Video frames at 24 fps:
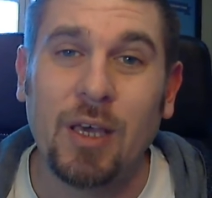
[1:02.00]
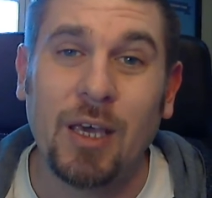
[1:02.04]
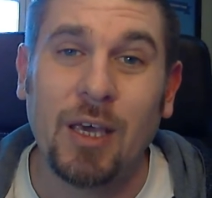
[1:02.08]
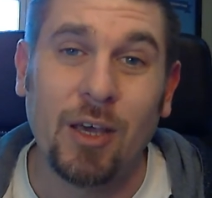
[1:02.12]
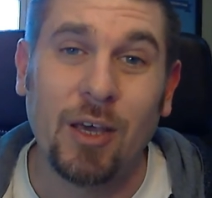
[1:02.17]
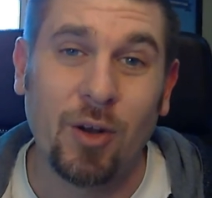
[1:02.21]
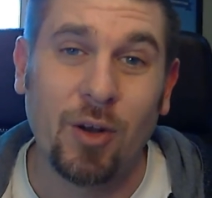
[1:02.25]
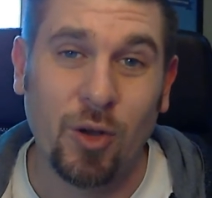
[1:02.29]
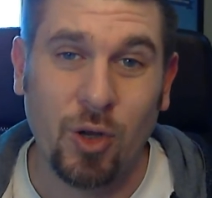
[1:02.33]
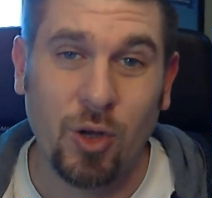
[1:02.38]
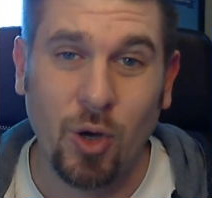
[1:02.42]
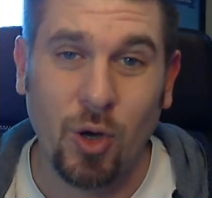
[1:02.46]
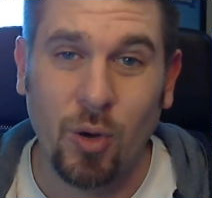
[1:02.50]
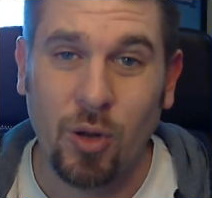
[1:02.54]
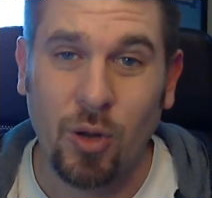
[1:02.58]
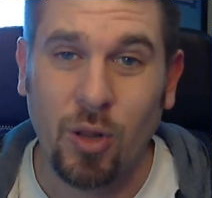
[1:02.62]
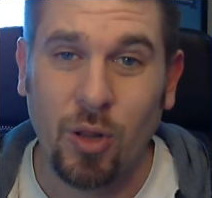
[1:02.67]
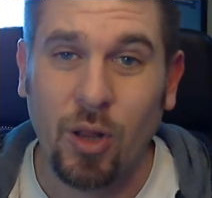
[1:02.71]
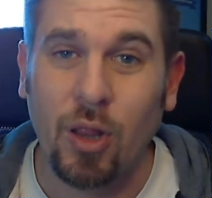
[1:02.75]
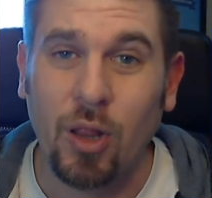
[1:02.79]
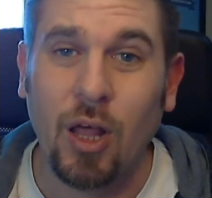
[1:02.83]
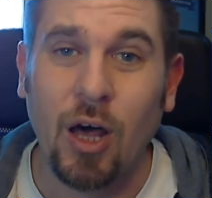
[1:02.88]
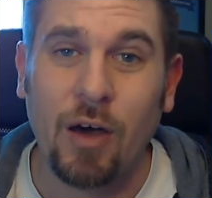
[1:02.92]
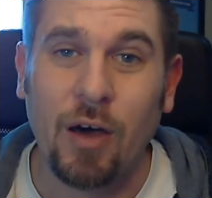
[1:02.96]
it'll go to
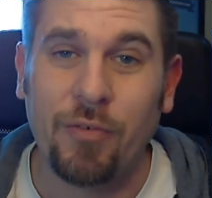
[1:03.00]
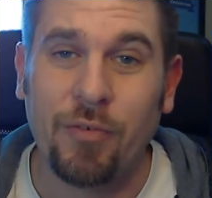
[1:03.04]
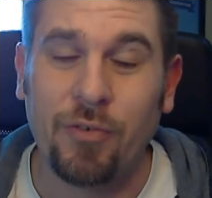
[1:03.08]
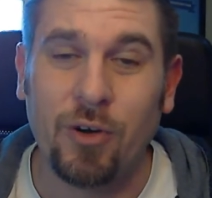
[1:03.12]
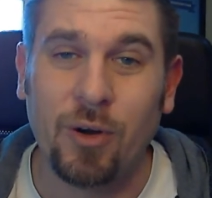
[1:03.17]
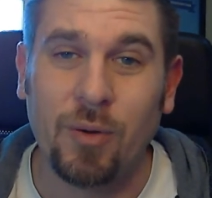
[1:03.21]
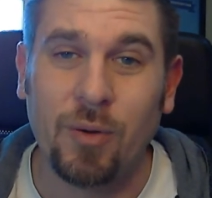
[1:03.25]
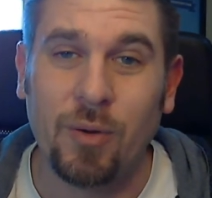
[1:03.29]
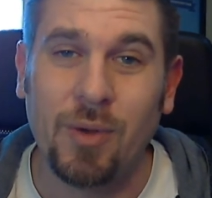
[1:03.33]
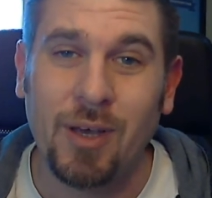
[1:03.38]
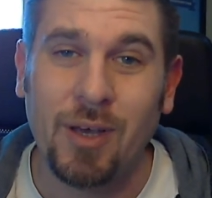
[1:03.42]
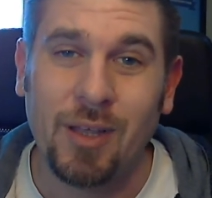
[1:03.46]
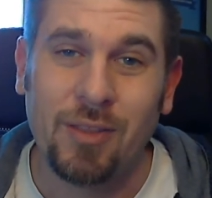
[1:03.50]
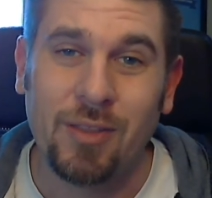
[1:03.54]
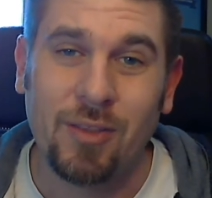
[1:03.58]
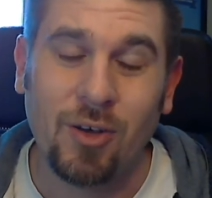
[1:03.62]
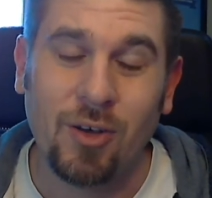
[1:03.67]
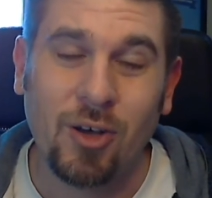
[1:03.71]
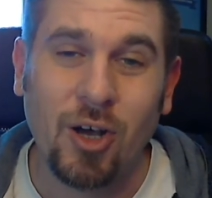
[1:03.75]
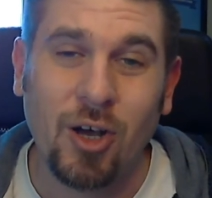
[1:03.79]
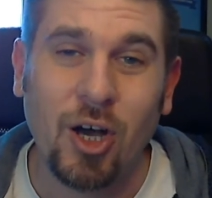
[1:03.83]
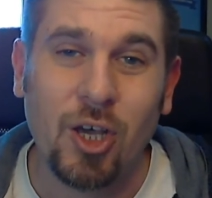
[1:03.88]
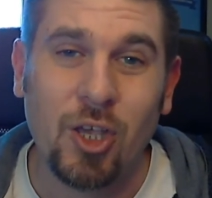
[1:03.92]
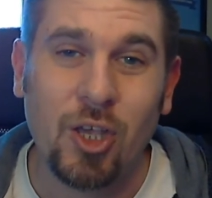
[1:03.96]
the law firm, they'll
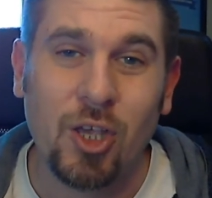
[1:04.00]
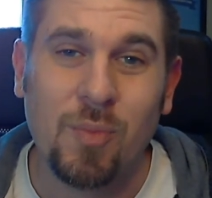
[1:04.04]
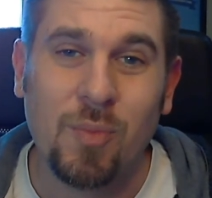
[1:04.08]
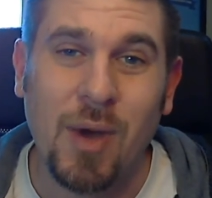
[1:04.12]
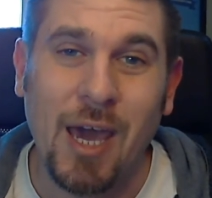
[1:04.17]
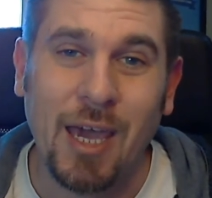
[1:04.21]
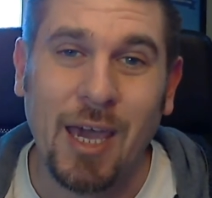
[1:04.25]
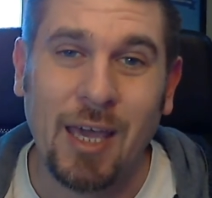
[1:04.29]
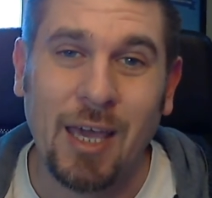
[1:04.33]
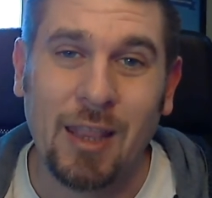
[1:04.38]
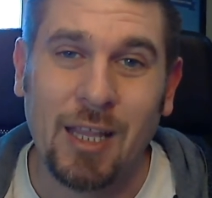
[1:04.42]
call you back